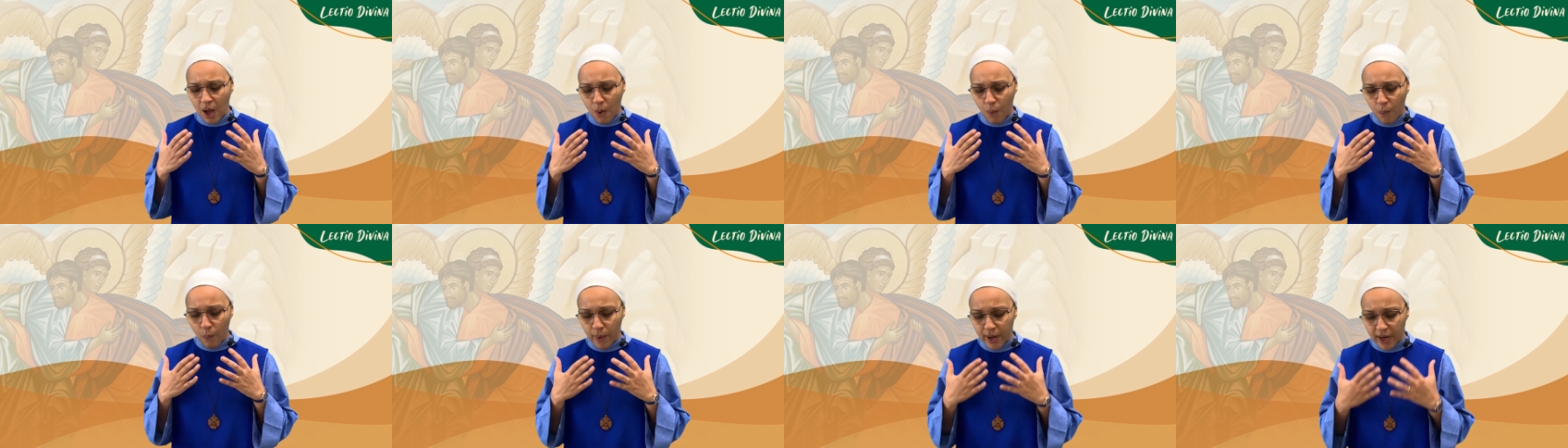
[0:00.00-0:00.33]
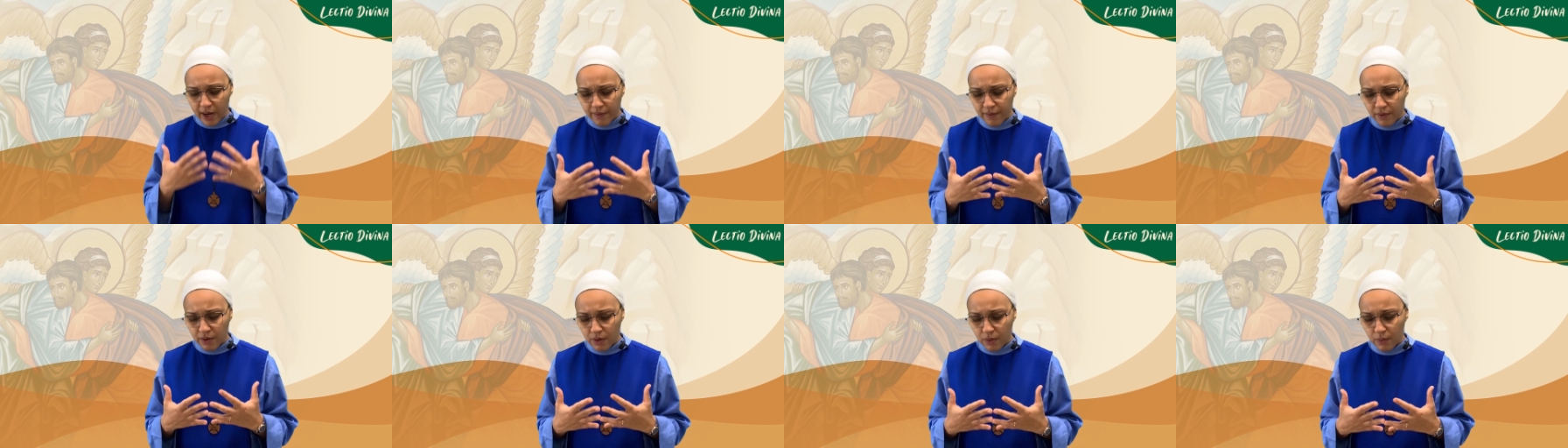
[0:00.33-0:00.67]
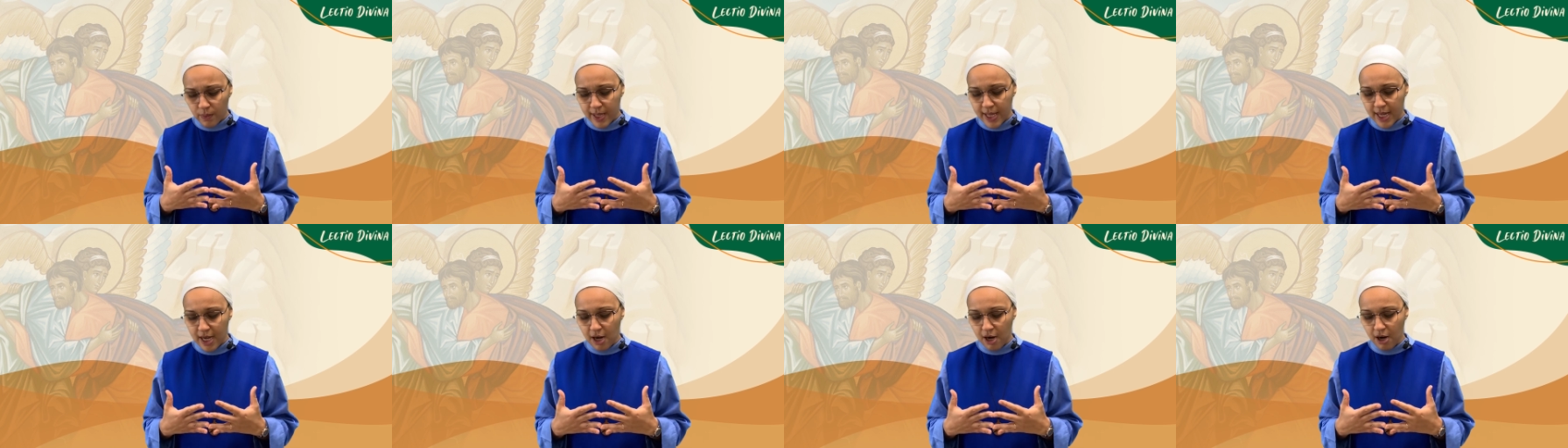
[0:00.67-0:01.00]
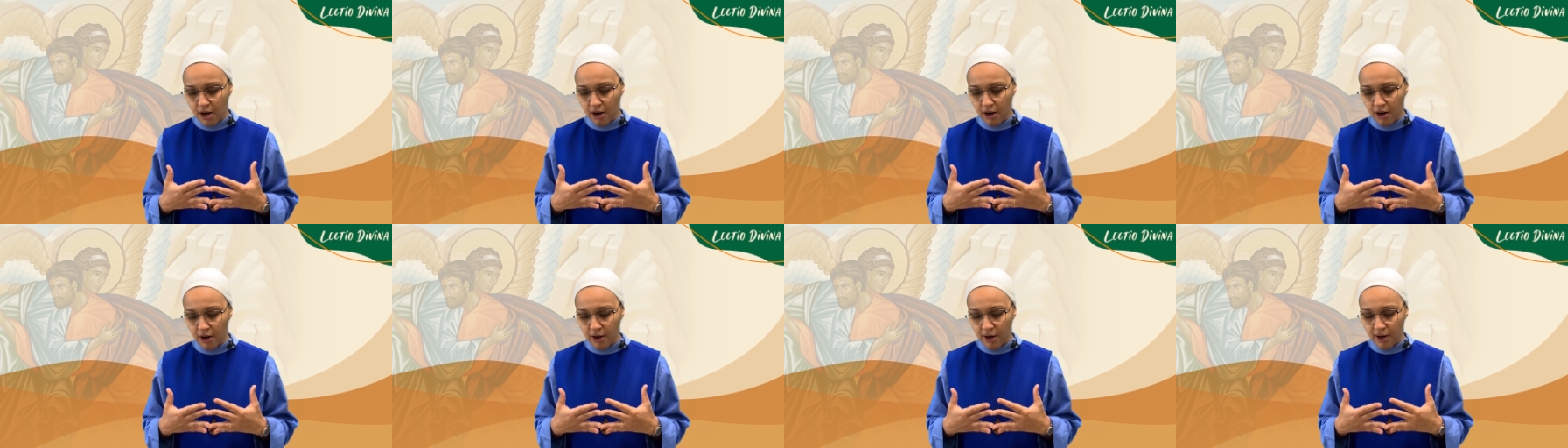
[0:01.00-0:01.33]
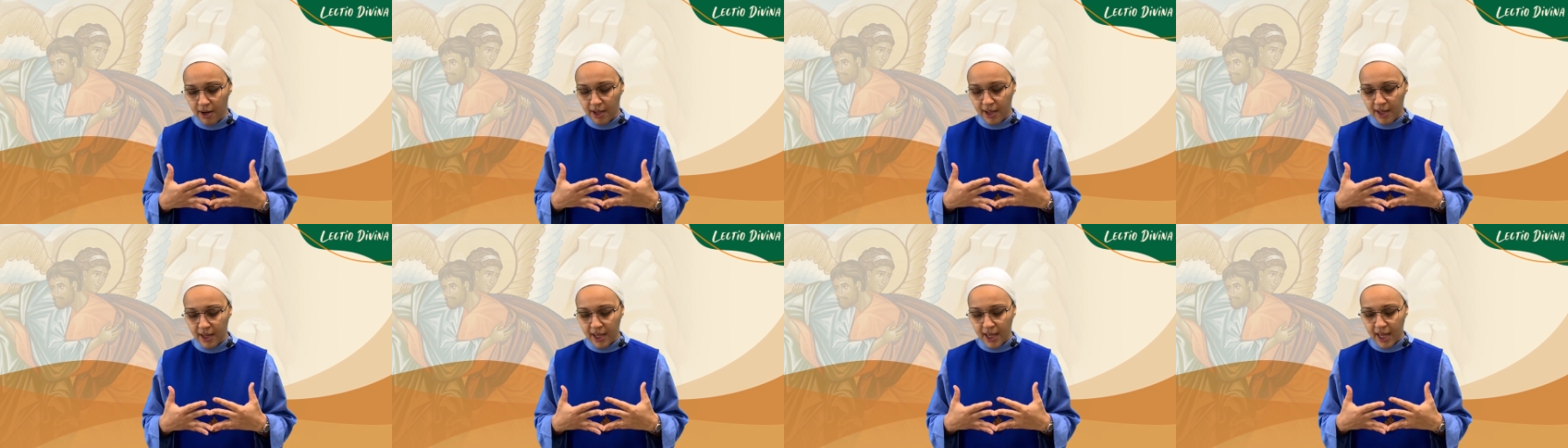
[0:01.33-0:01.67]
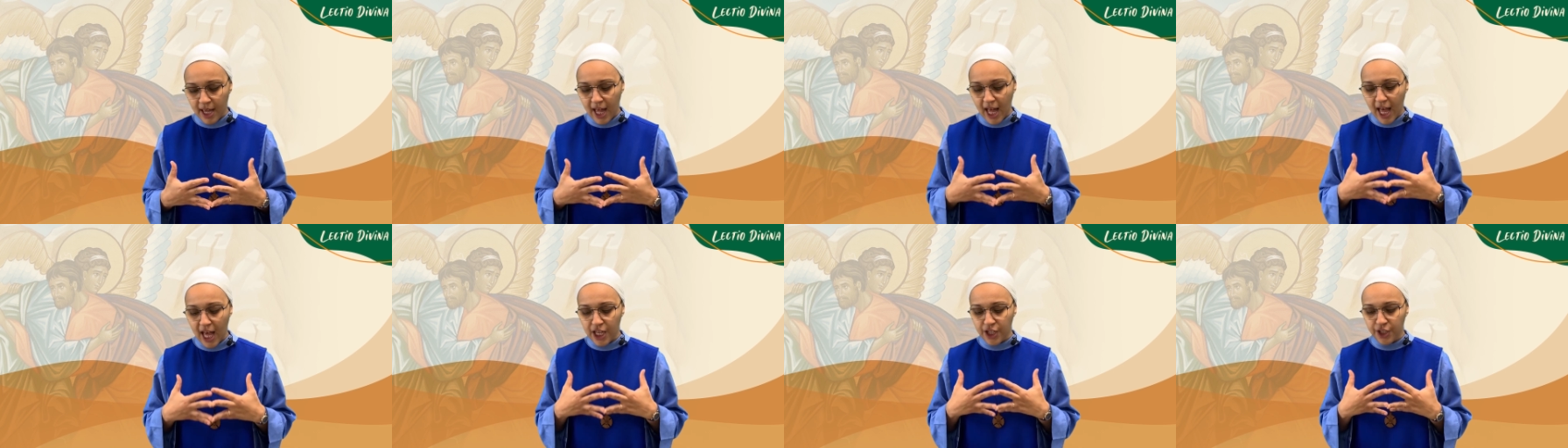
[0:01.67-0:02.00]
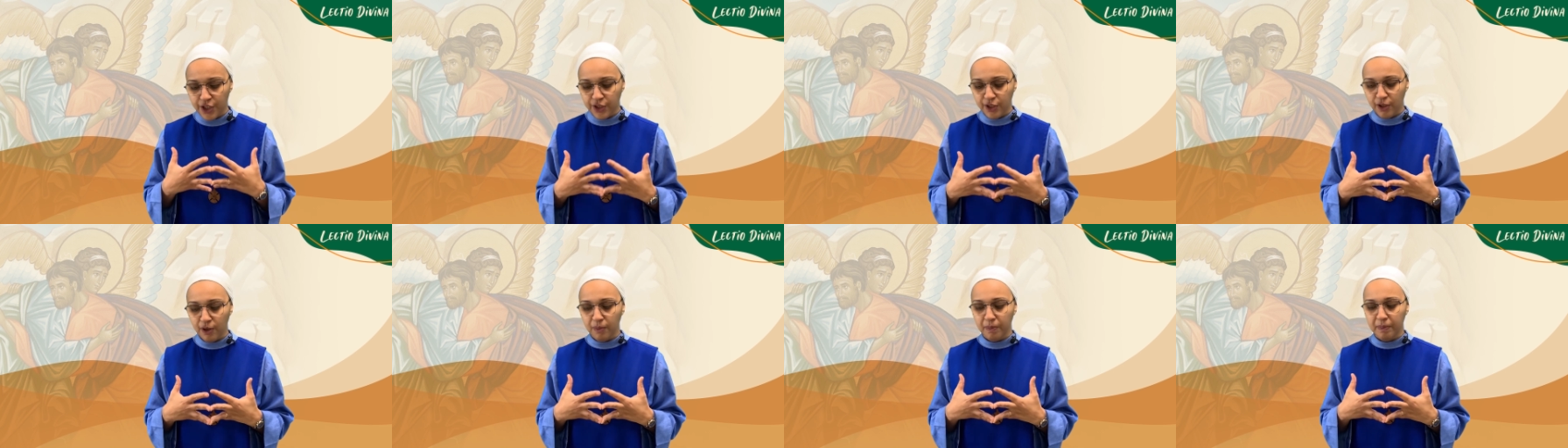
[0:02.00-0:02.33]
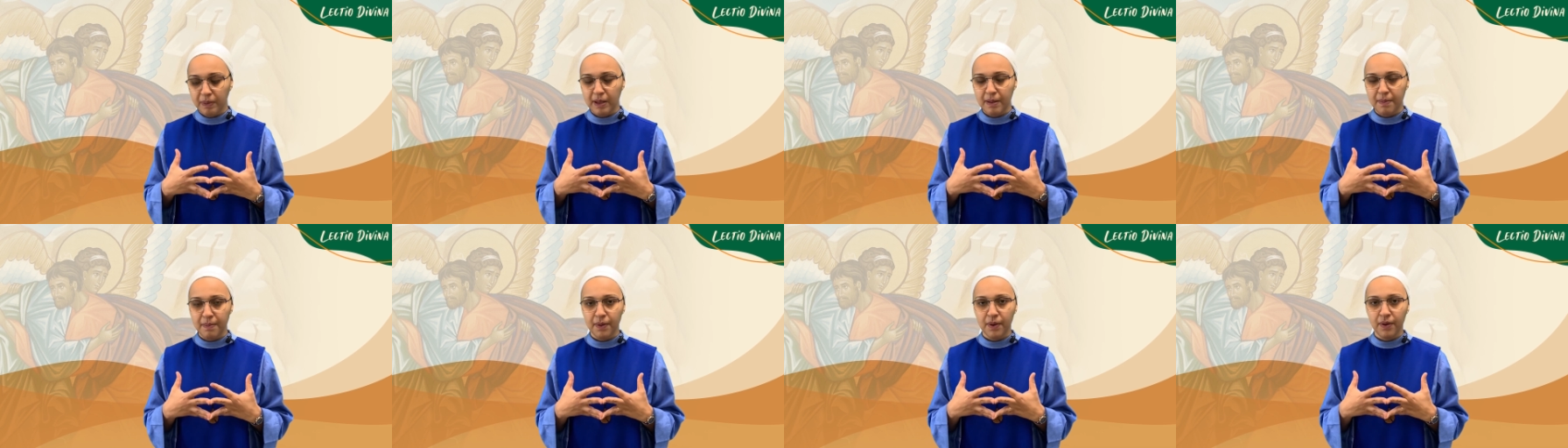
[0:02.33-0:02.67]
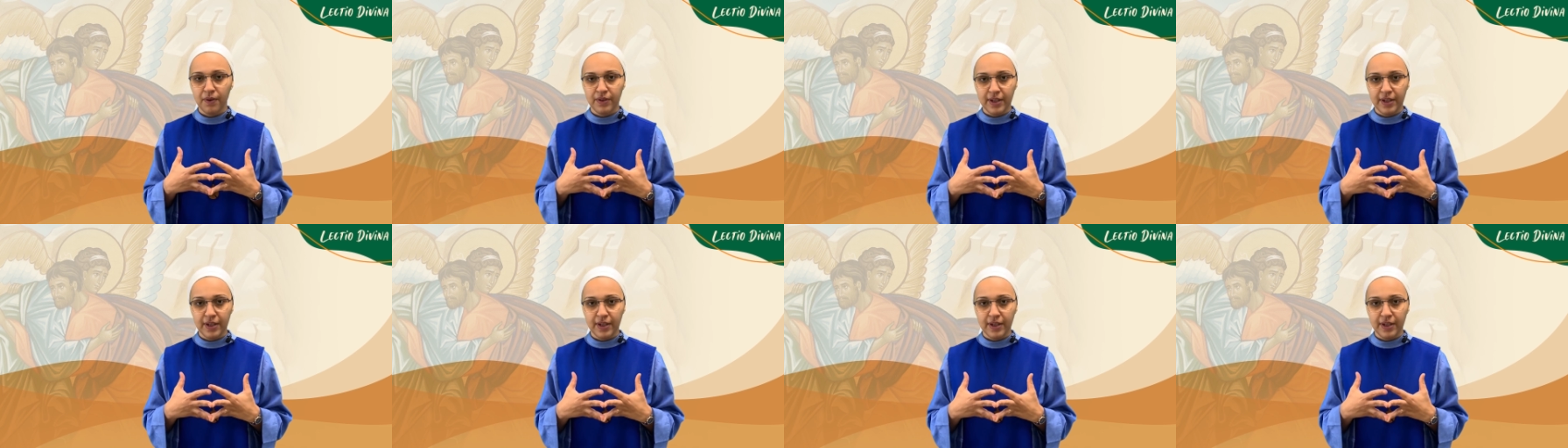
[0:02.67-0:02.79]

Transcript: whatever we are, and show people